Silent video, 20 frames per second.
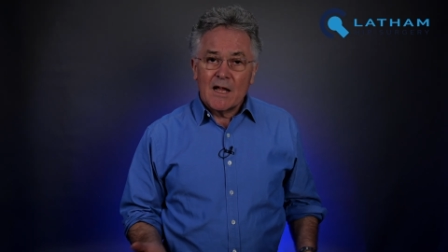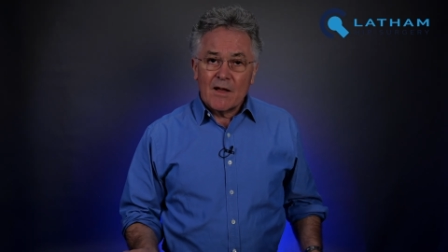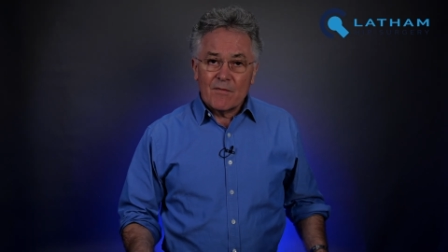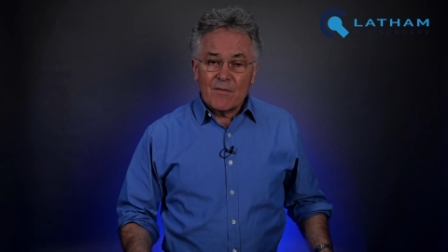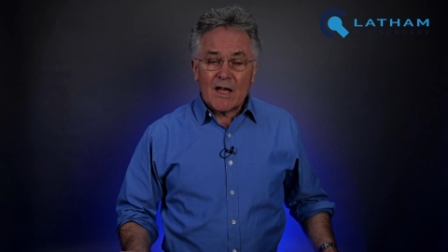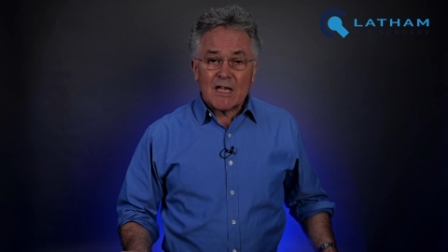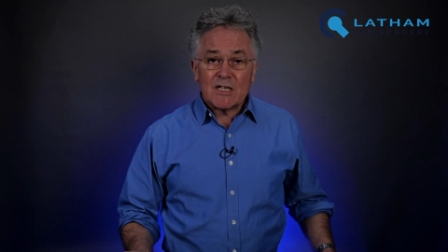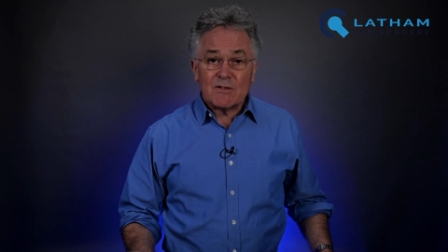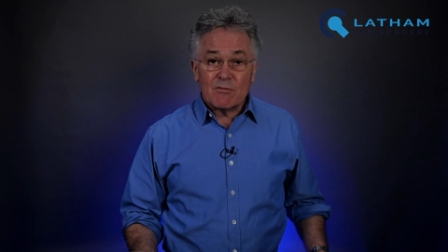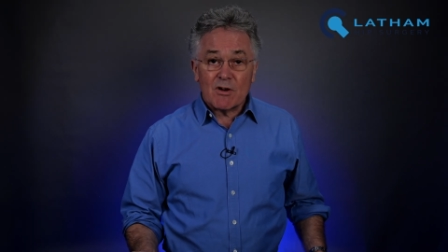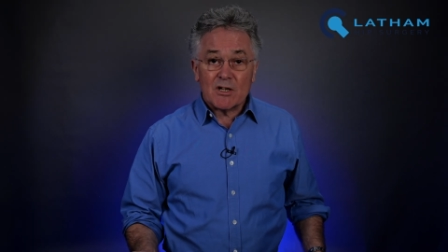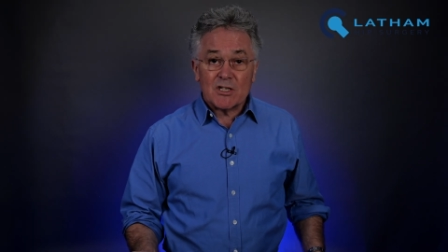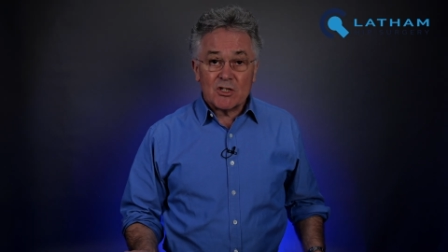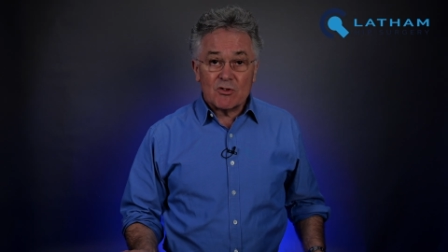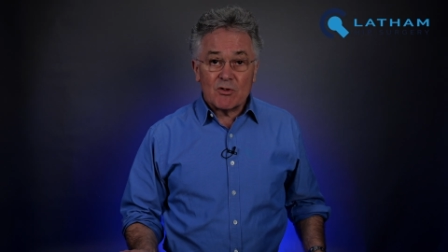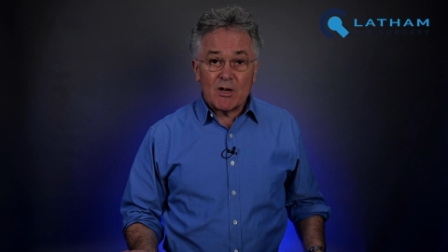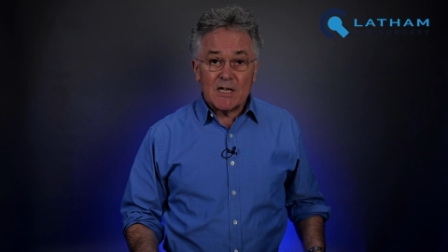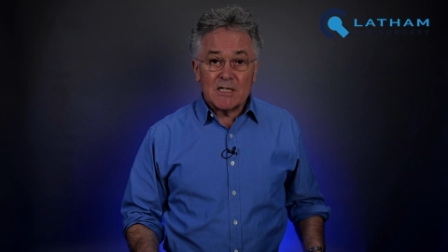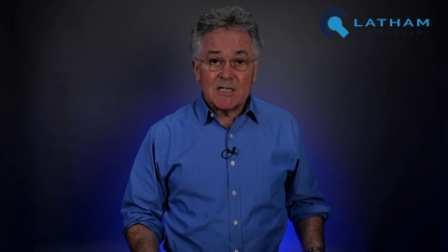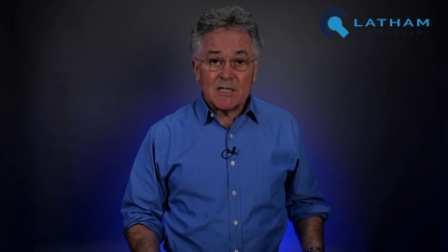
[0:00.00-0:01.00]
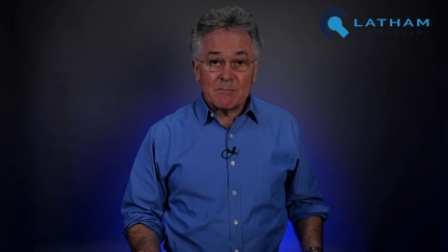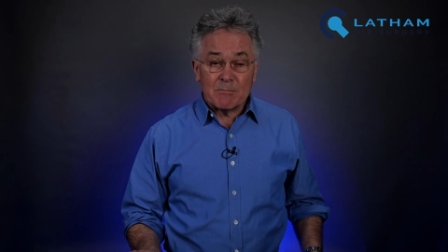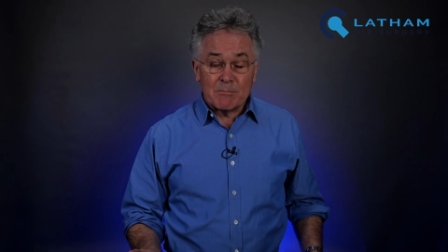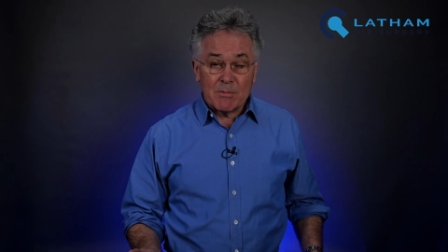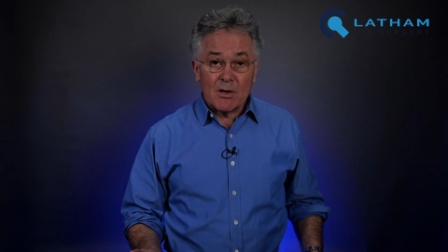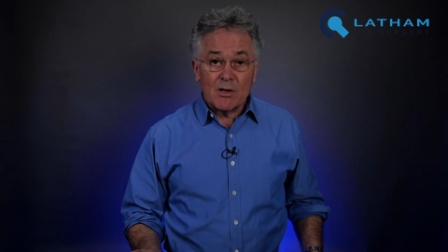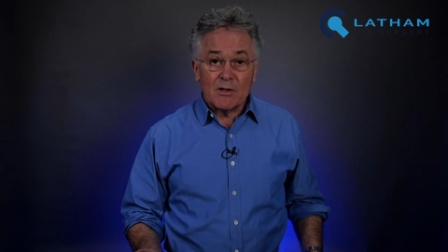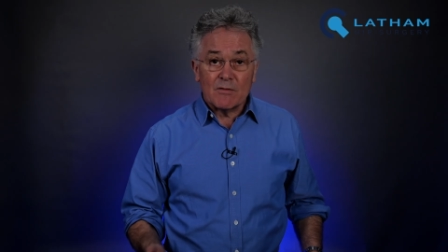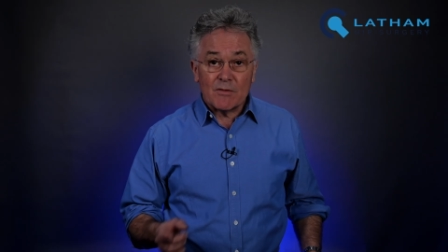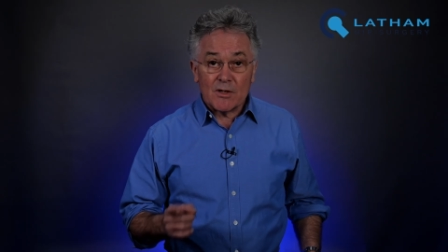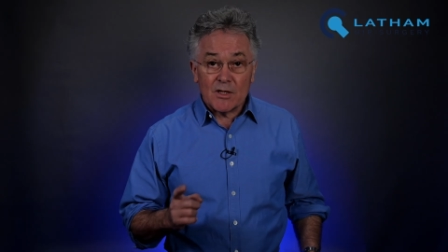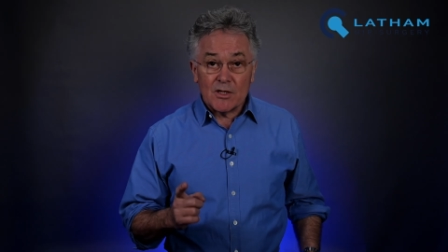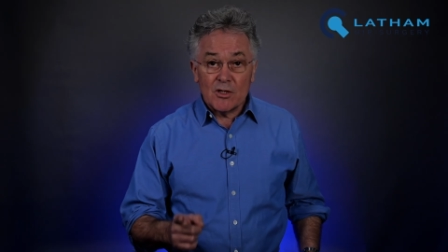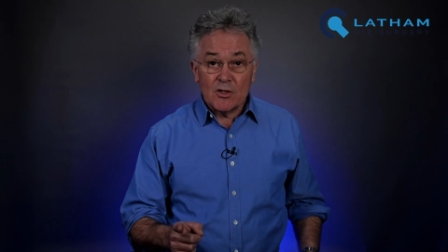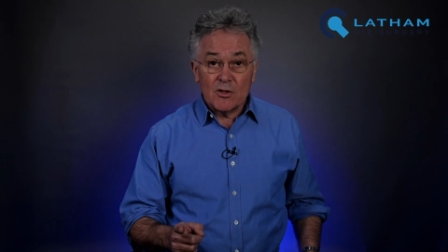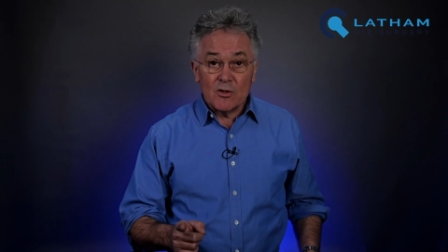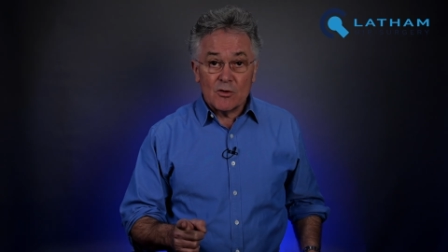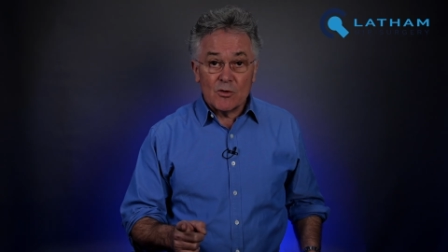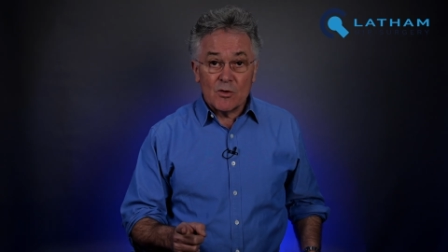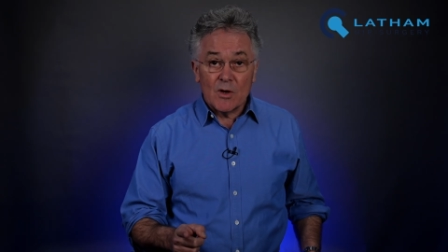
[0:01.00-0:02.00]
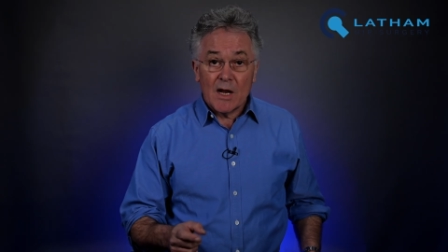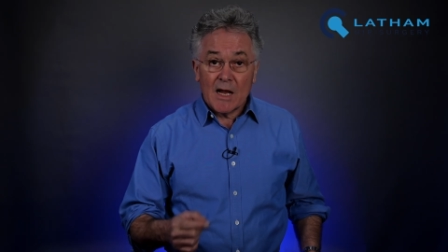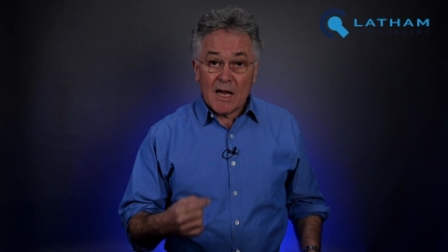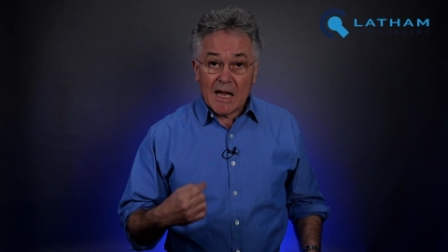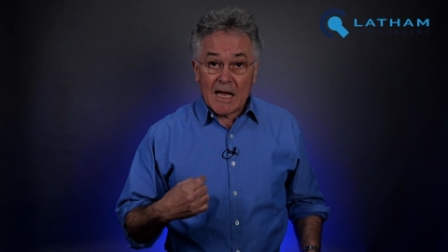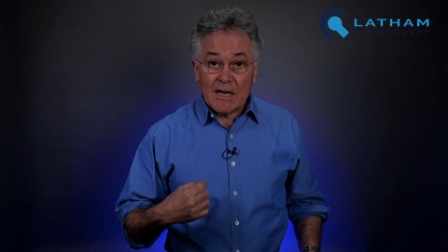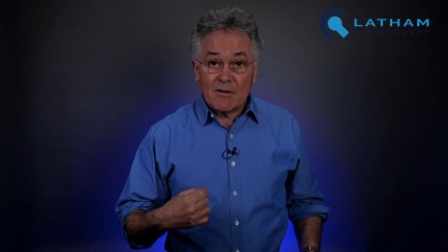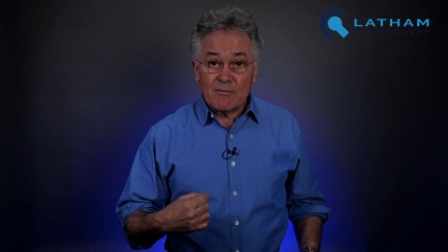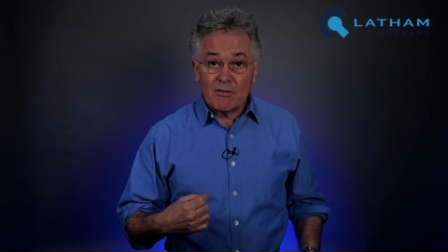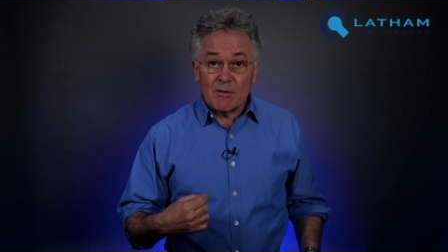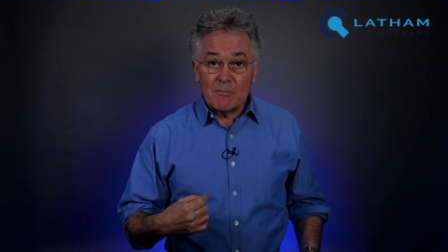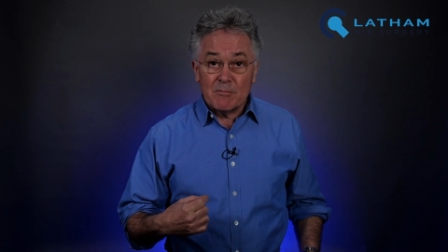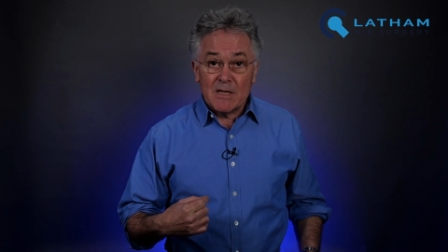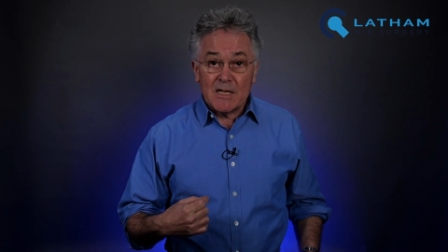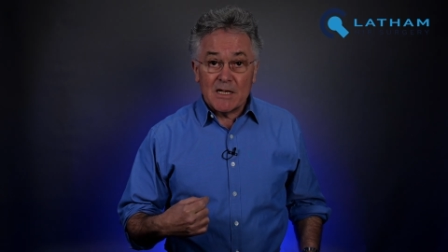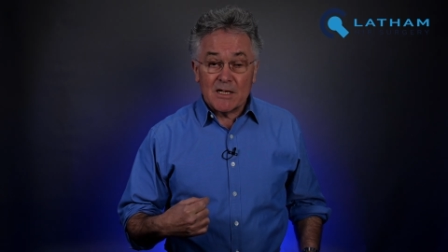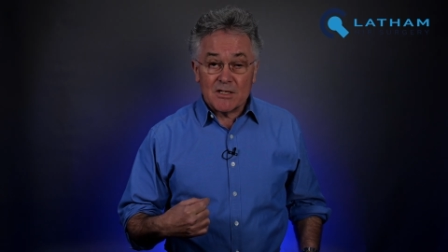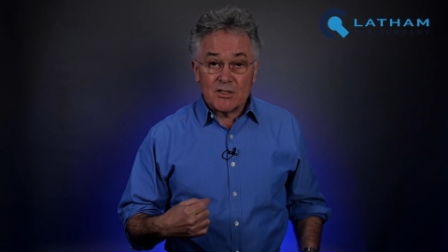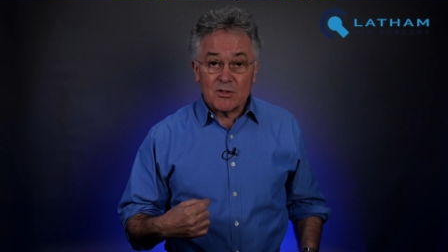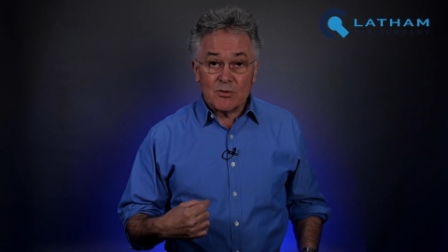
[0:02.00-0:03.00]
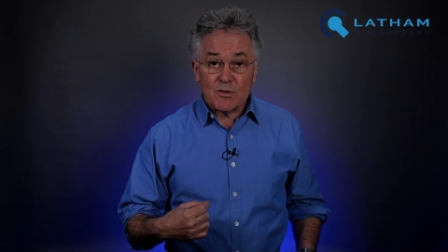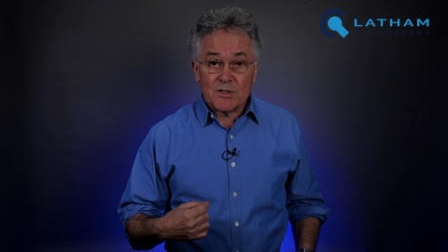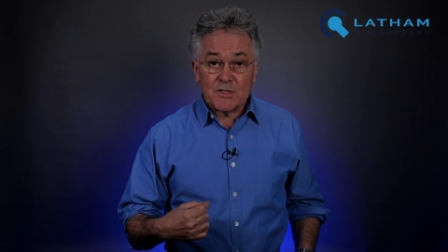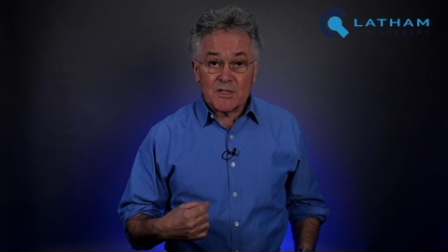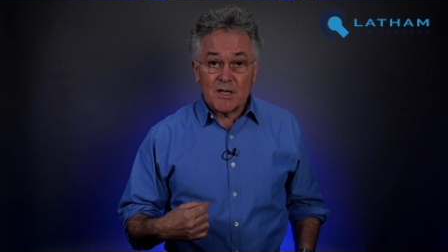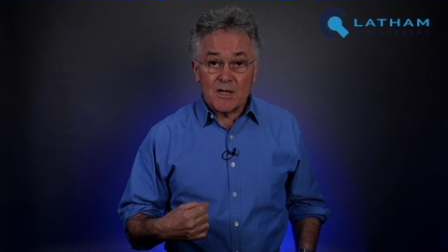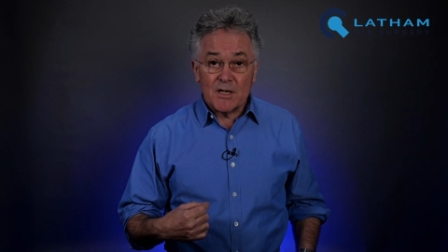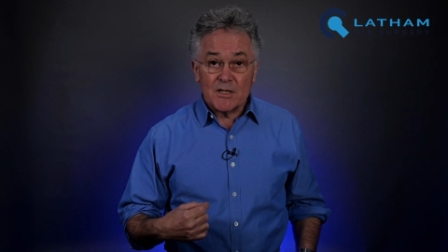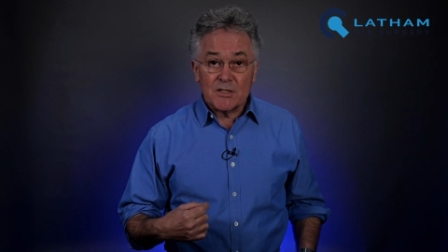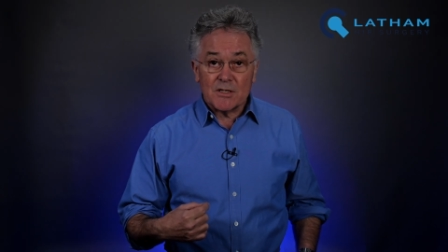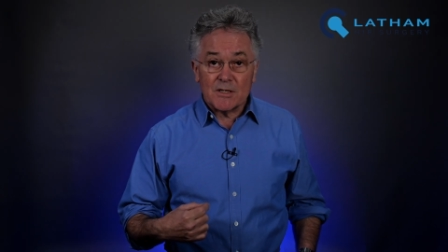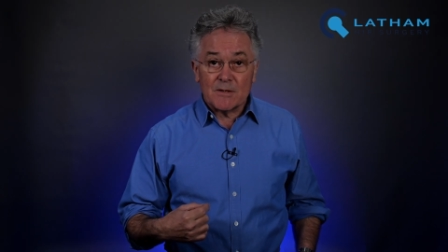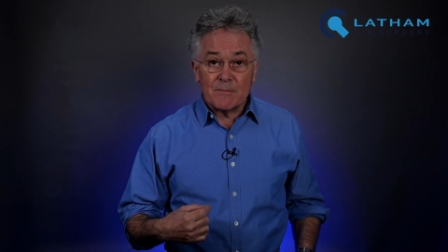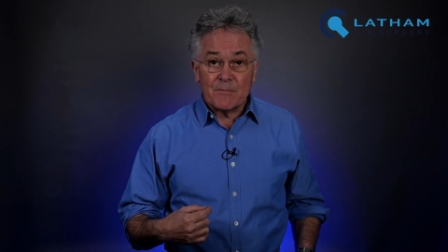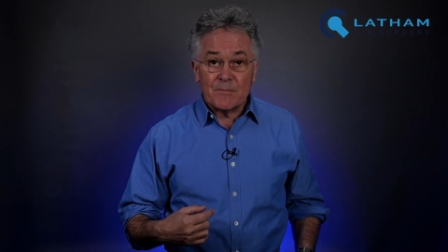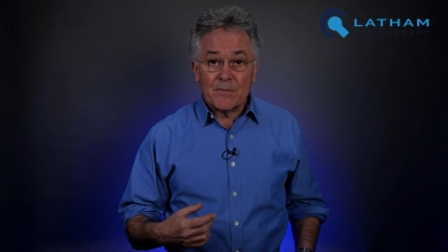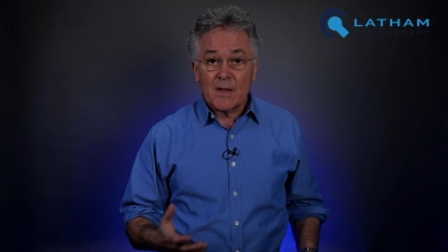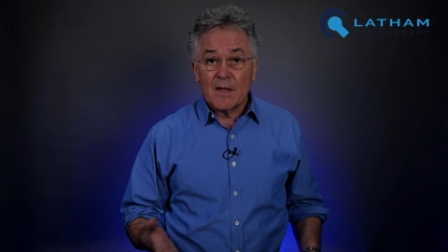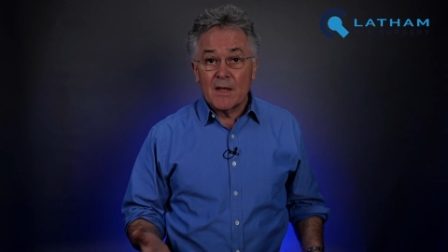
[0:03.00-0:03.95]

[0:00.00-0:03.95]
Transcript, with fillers: and that's frustrating both for you and for me as your surgeon.